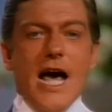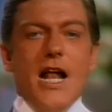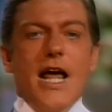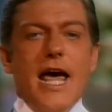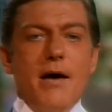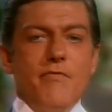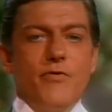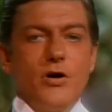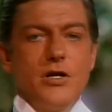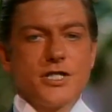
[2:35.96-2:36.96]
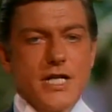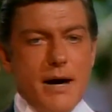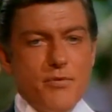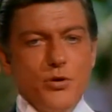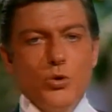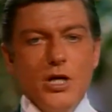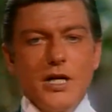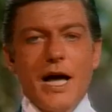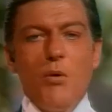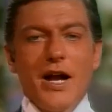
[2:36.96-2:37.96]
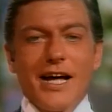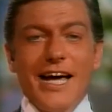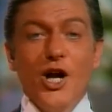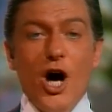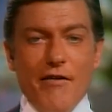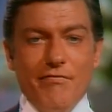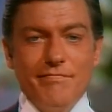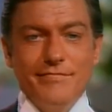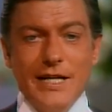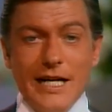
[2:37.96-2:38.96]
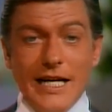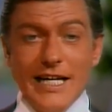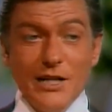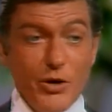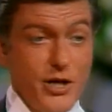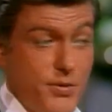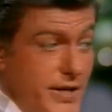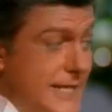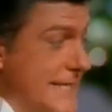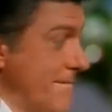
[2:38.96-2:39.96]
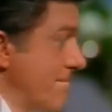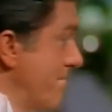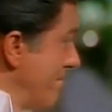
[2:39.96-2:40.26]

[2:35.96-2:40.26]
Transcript: Al Hamm for Stop the World, I Want to Get Off. The winner, please.